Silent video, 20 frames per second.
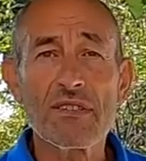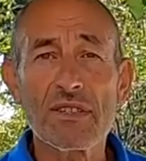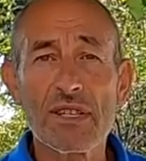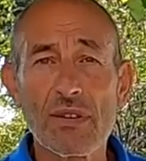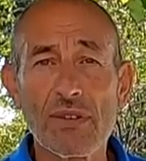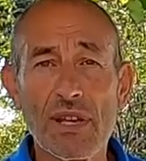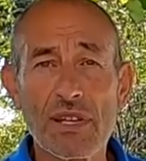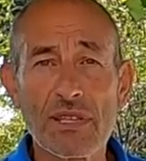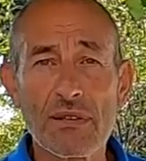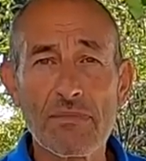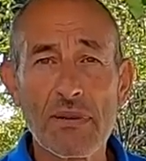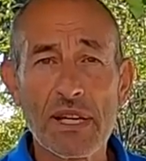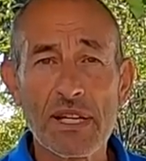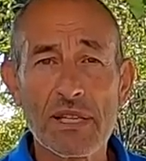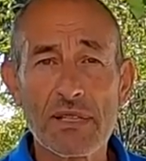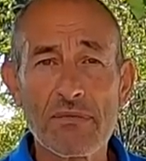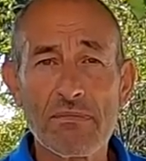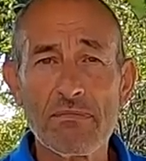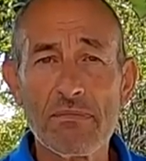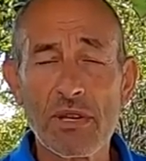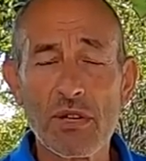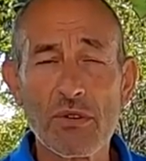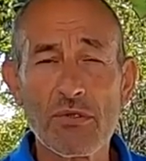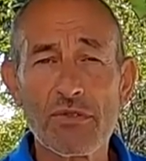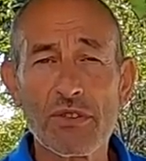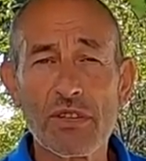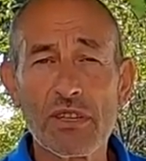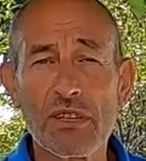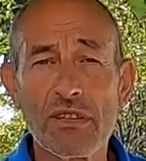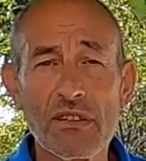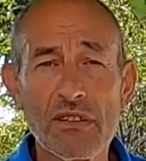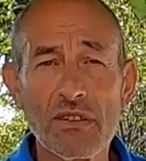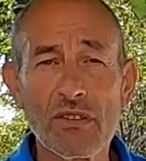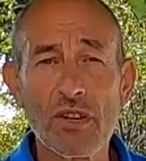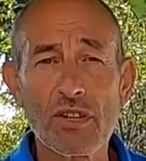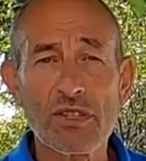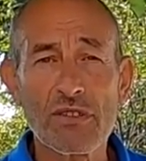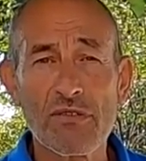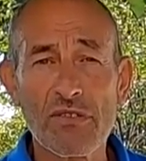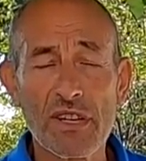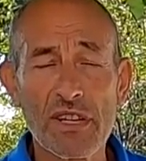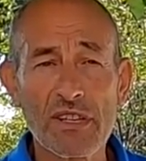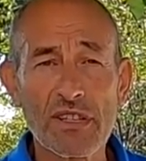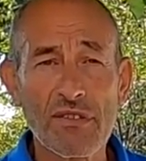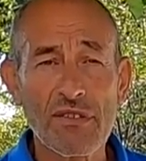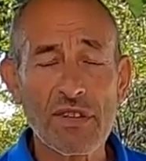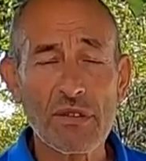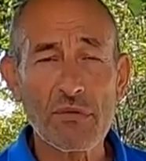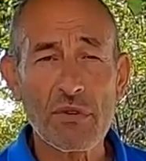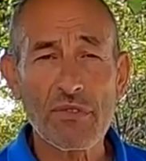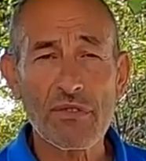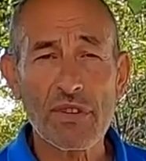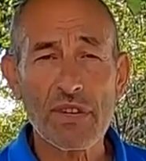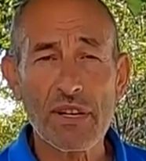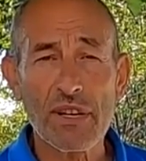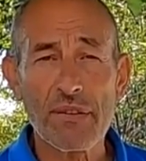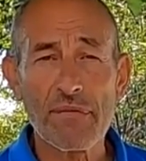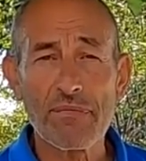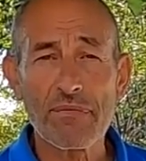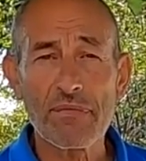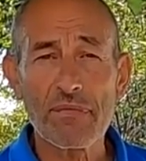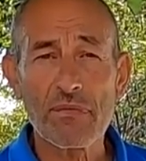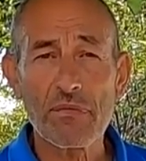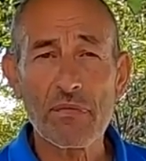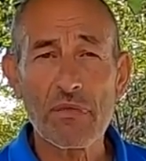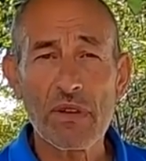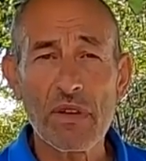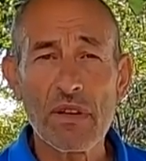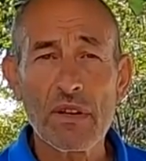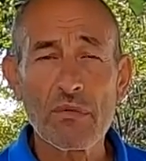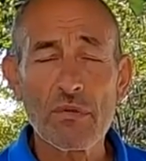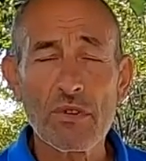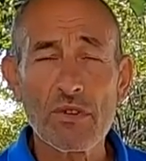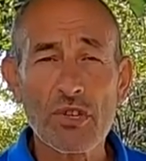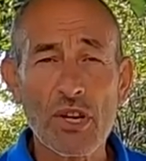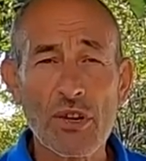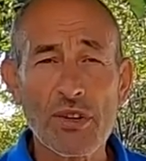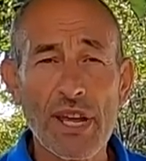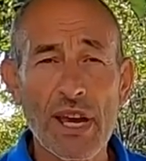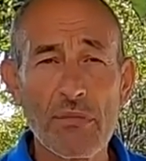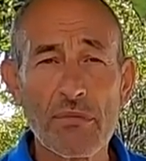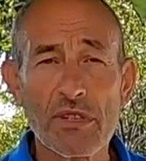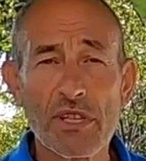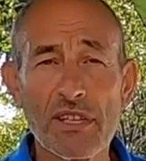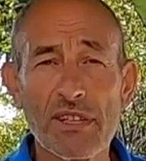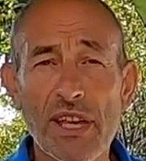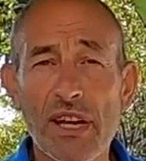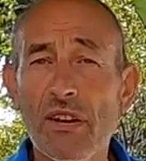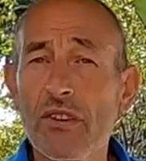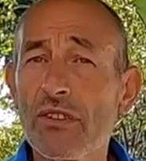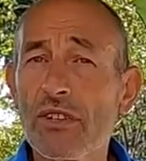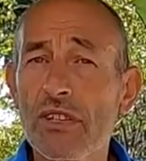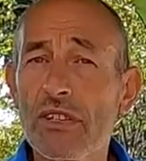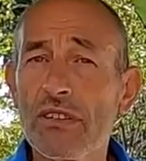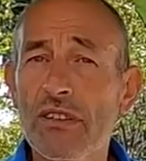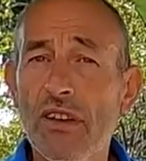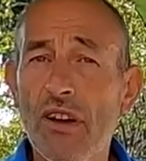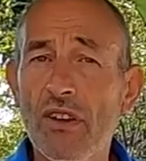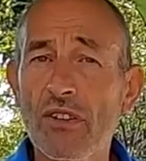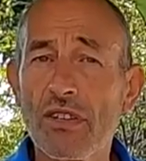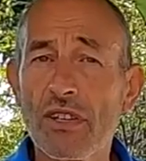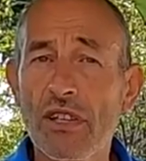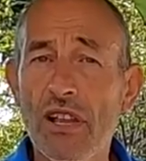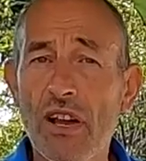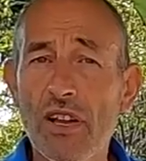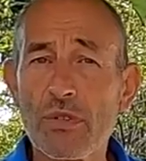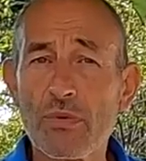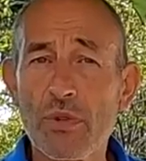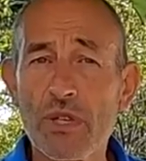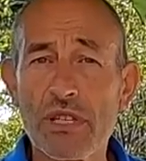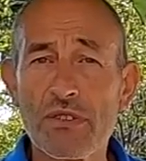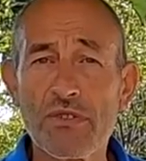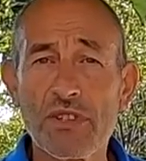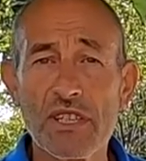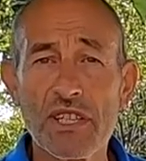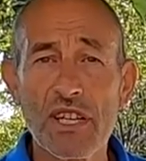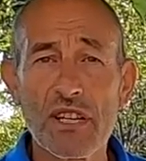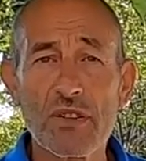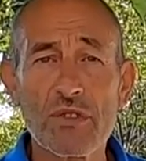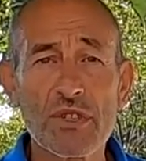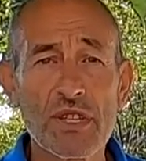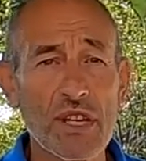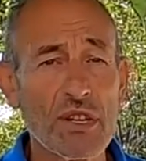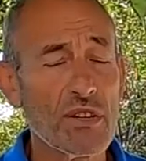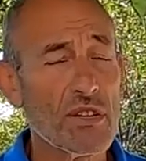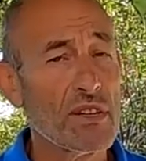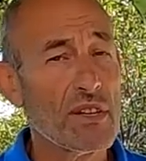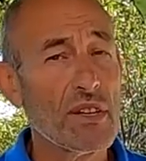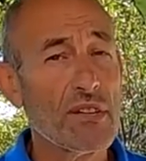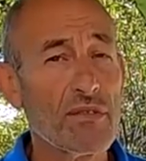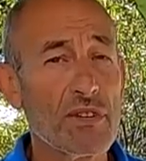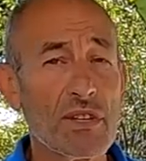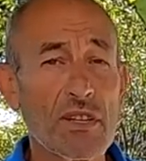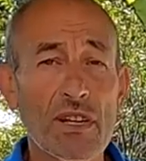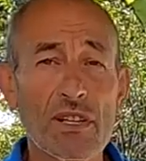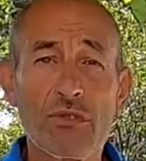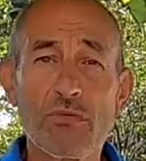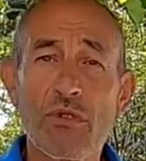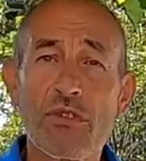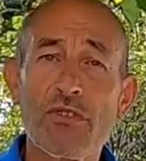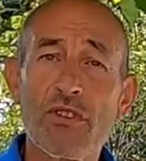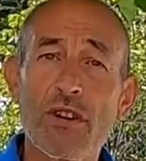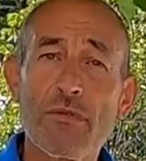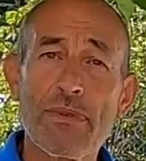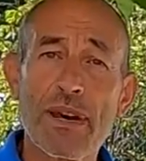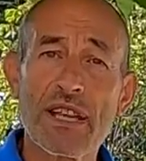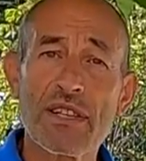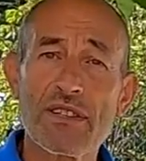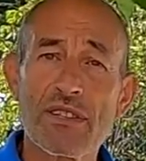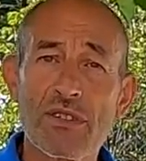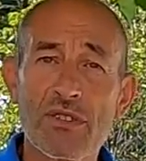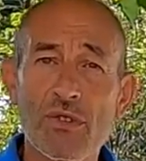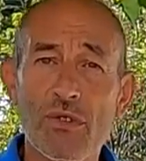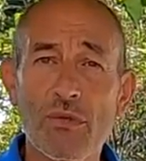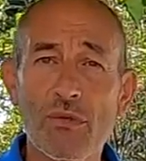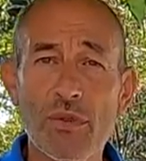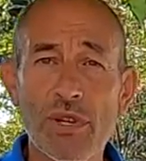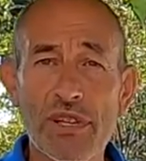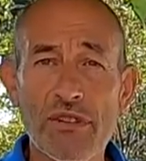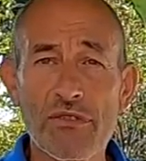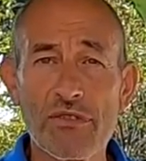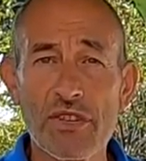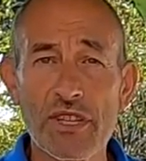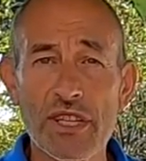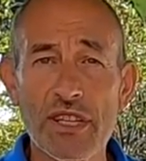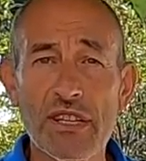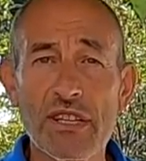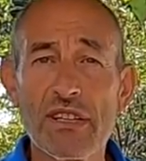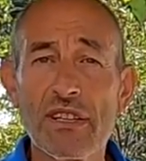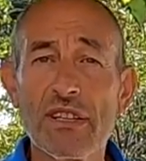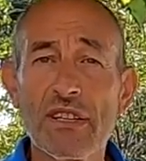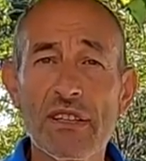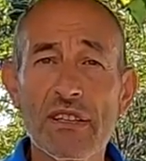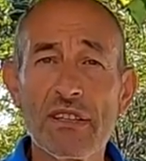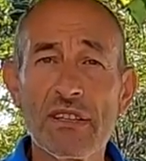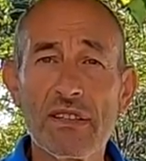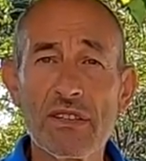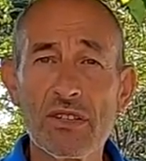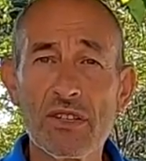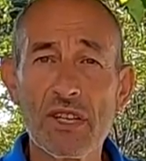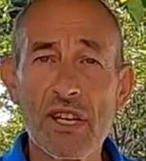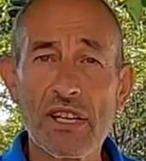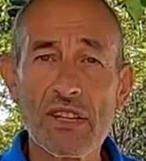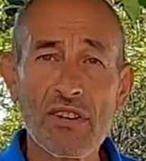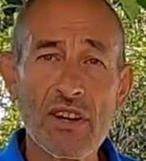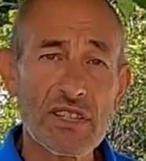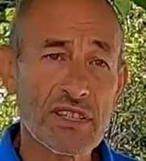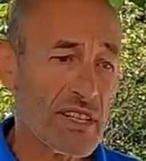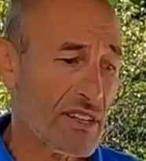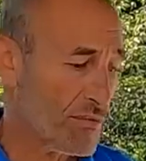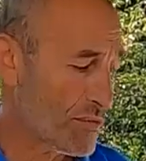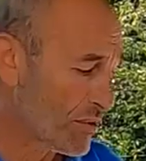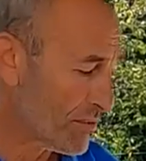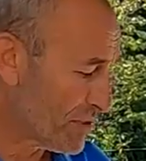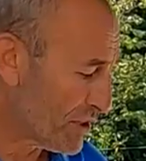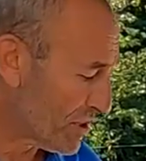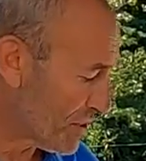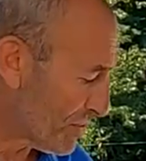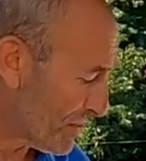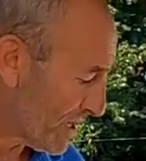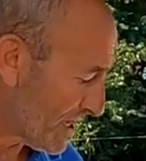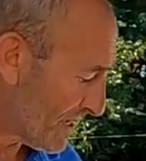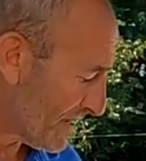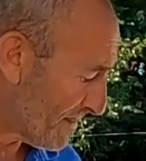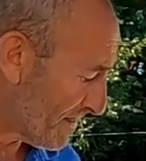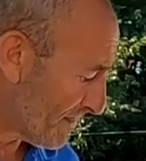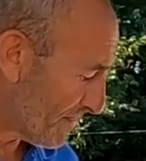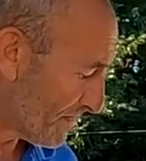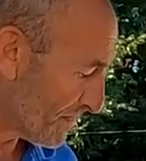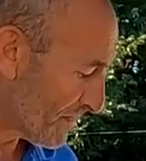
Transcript: So that's a base meal for lots of things. I think we showed how we did that on last week's video, so if you'd like to refer back to sort of week 3, you get an idea of what we do there.